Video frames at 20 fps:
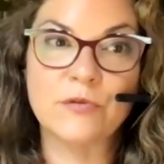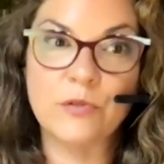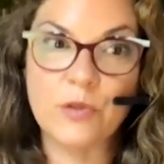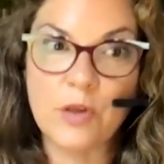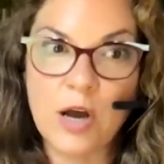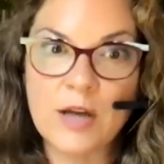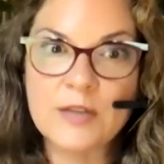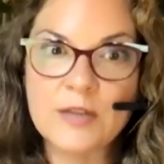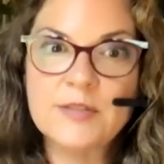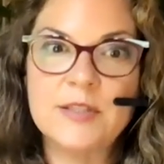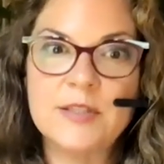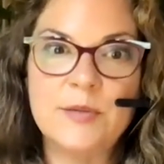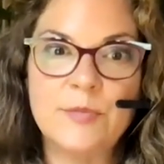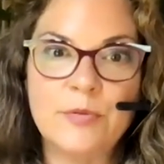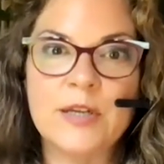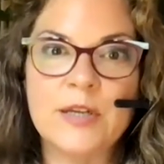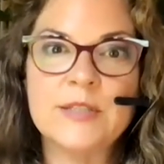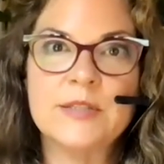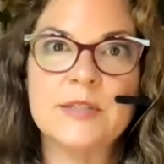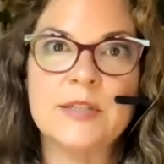of lost,
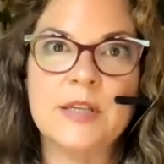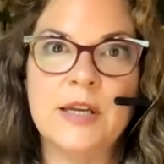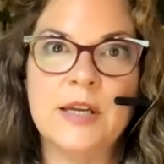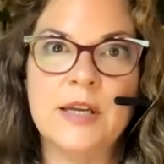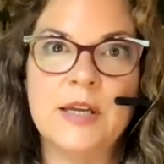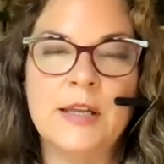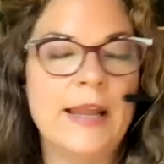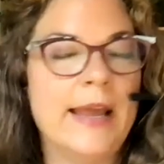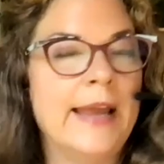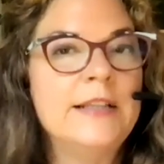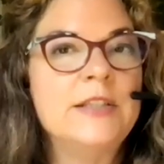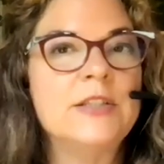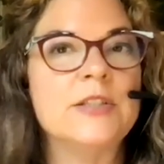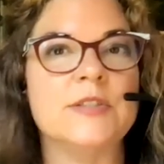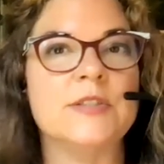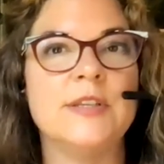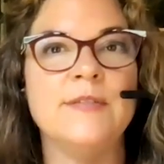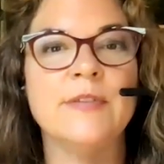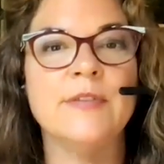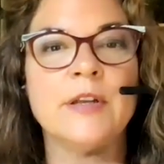depressed, and
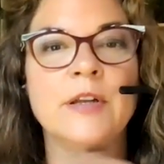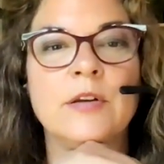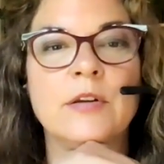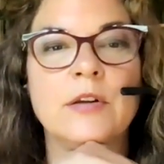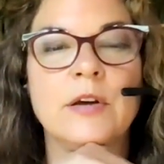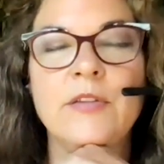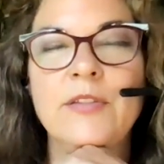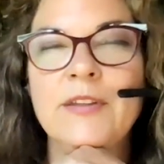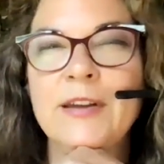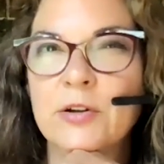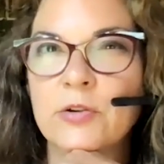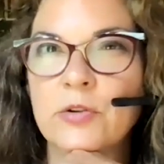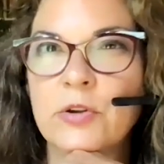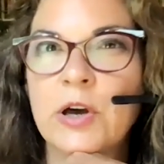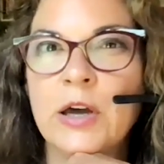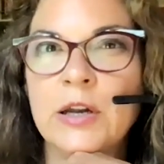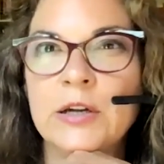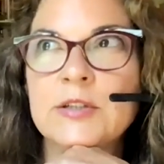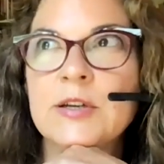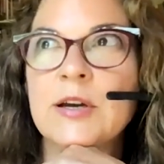anxious even. I think a
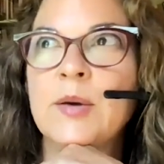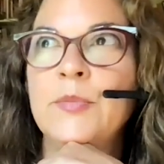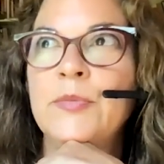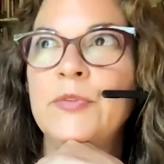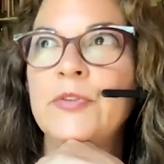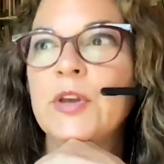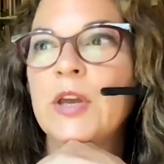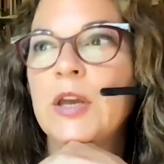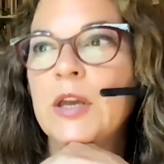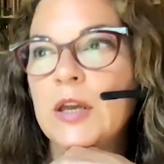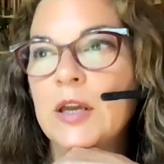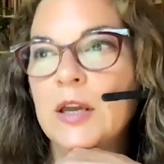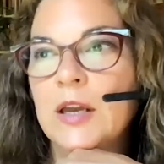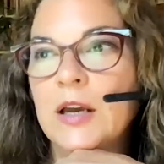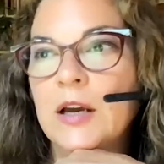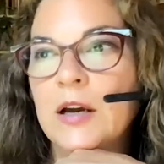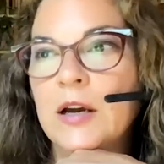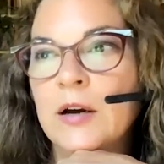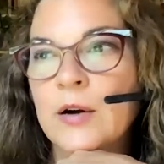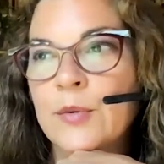lot of times,
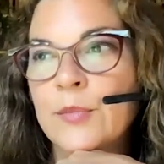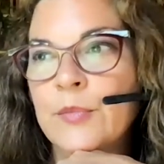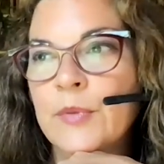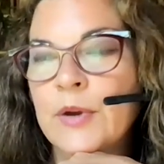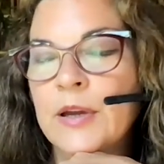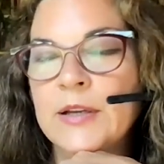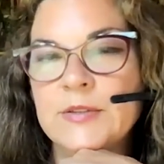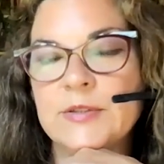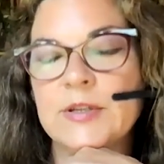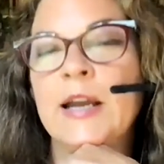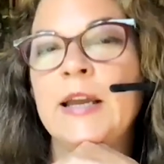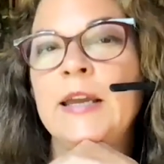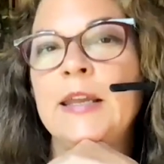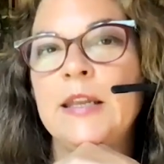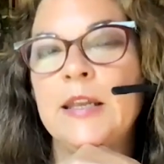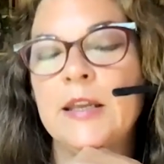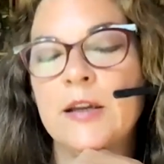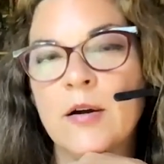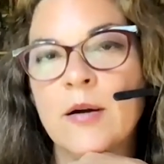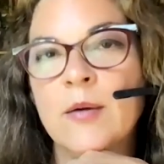
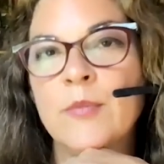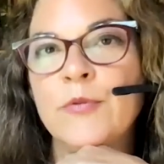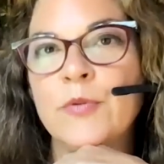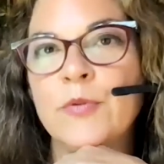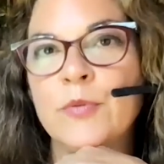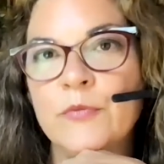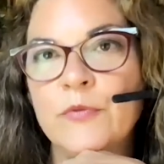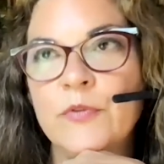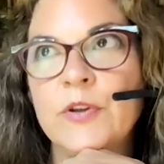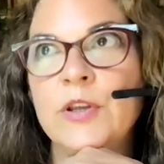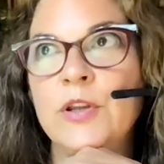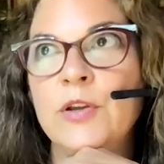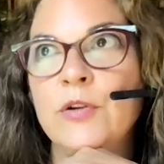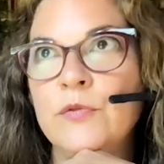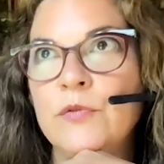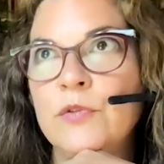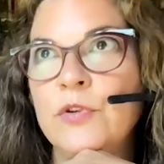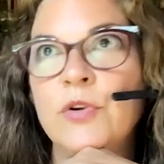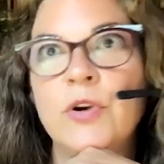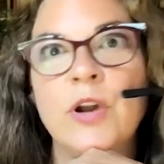anxiety comes from
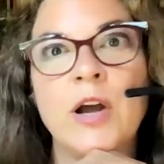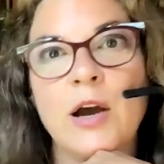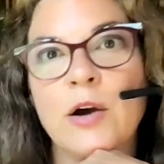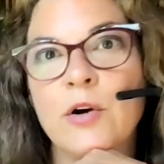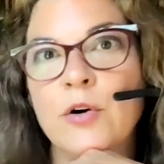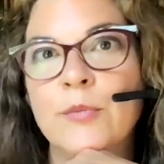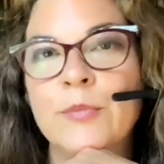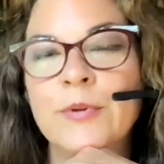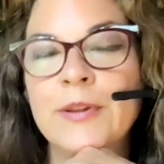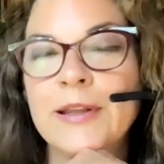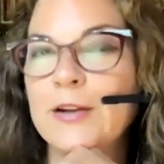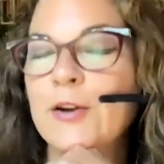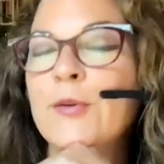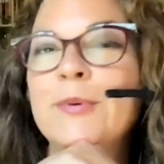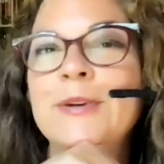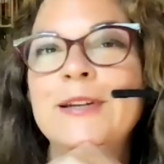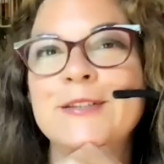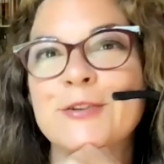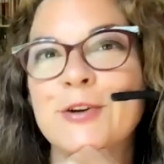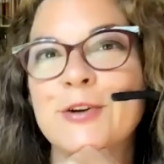you're not home, like
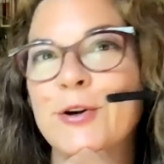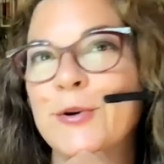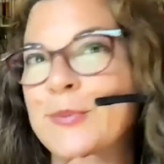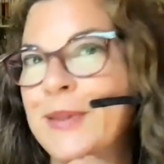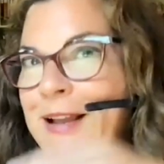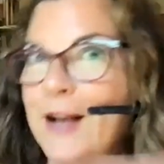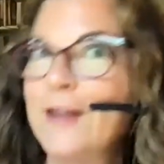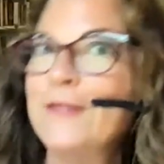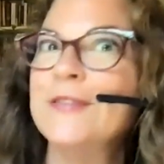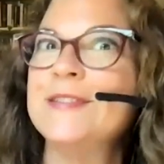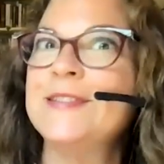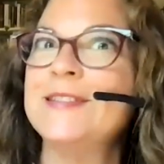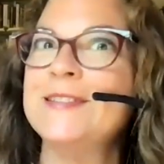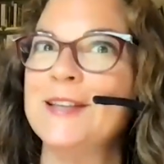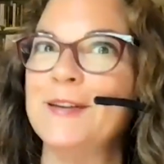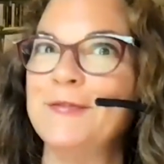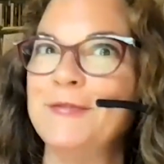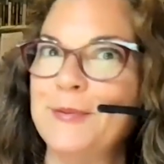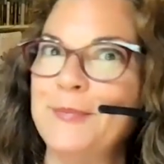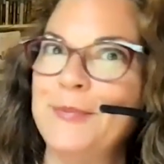nobody's home, like Elvis has
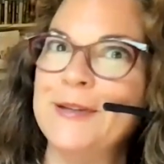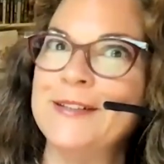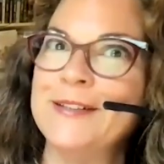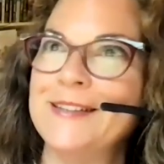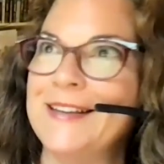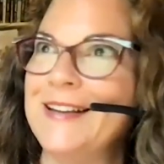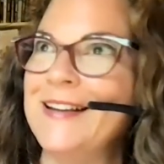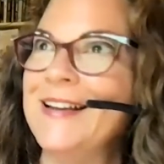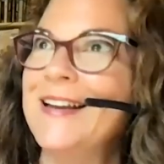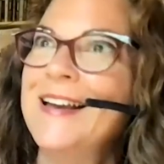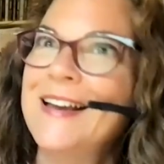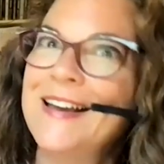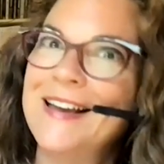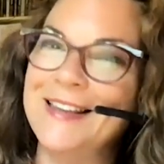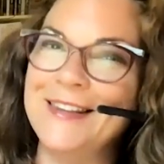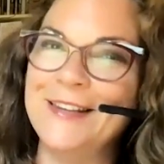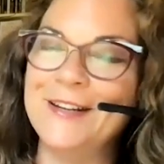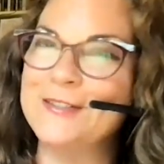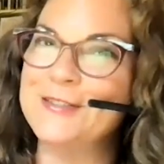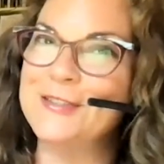left the building
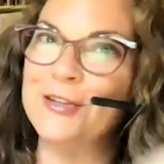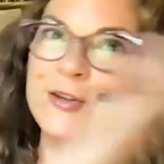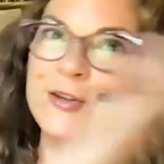and there's